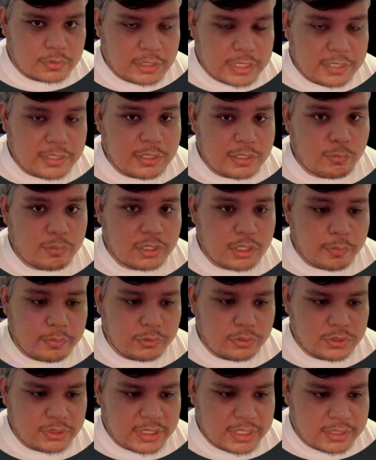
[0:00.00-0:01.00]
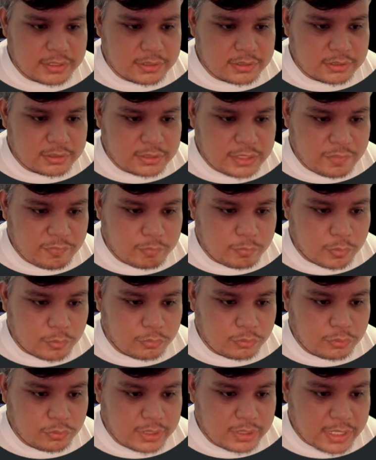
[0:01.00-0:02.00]
And then we're going to change save
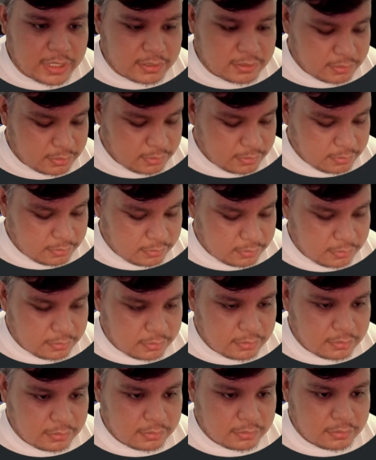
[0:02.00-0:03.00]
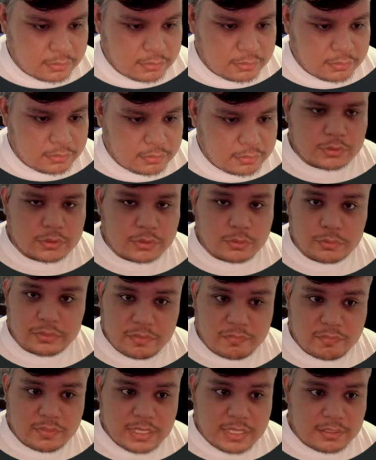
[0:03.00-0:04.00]
mode to yes. So
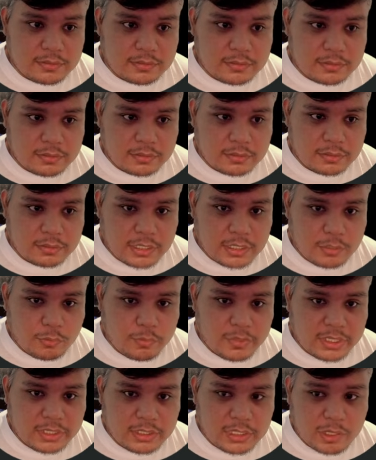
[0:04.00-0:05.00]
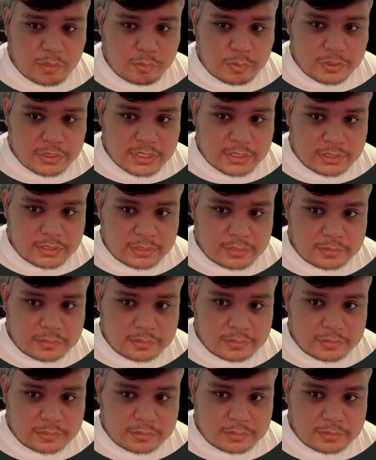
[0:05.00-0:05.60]
save that and we can now proceed.